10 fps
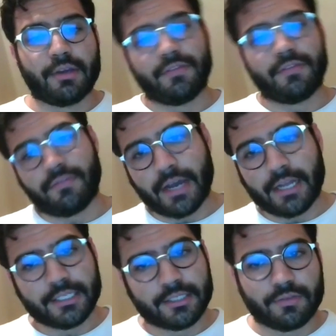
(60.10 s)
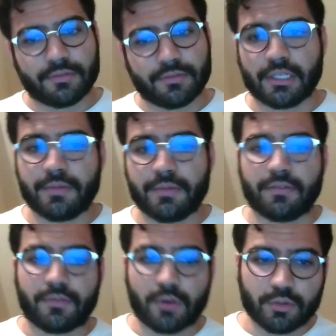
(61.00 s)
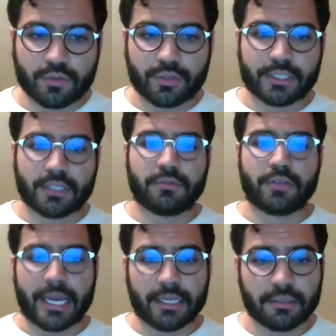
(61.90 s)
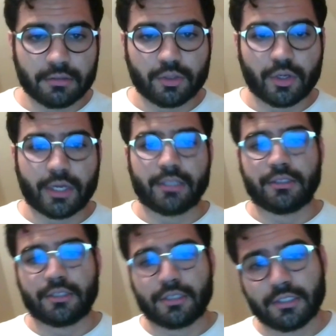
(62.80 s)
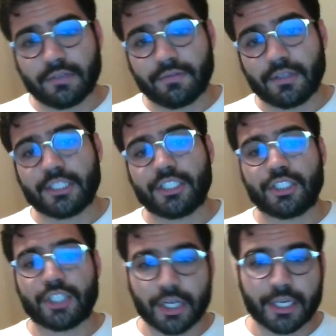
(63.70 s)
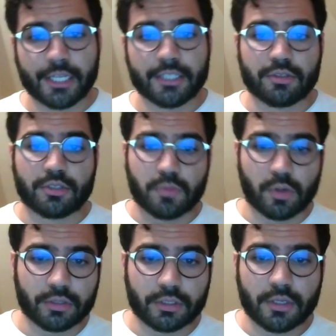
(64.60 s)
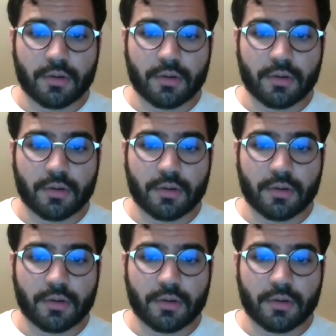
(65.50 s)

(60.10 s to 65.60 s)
if the file is over the limit of rows for Excel to handle, you can alternatively chunk it into smaller,